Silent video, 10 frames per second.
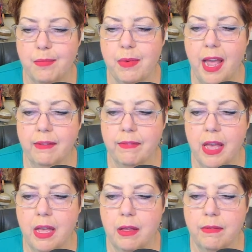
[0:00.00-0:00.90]
Black
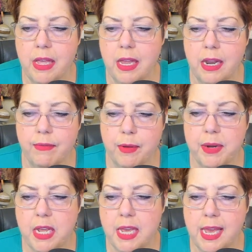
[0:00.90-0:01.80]
velvet, if you
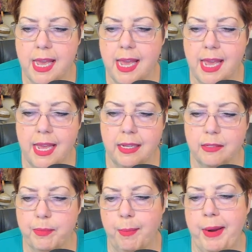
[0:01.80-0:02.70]

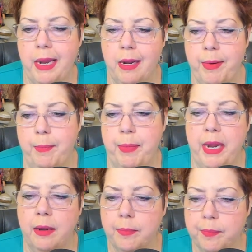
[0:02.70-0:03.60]
please. Bam, bam, bam,
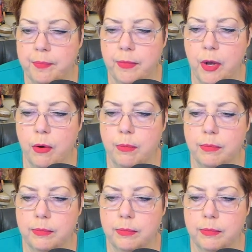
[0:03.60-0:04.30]
bam. Nope.